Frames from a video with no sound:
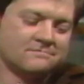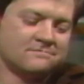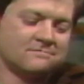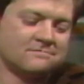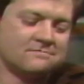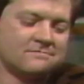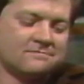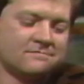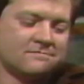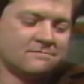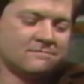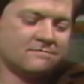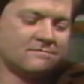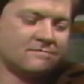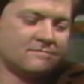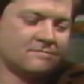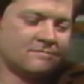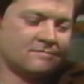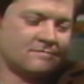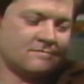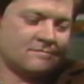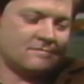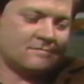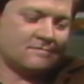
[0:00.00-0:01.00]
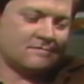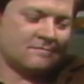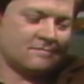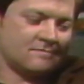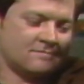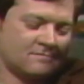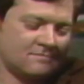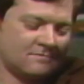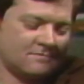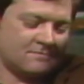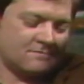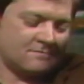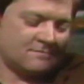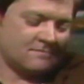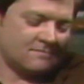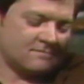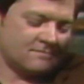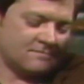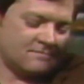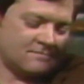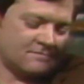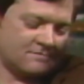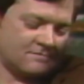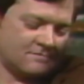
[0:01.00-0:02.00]

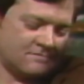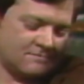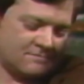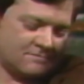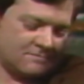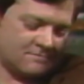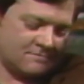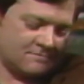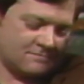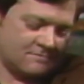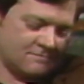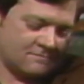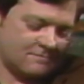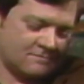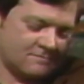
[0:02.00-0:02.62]
[no speech]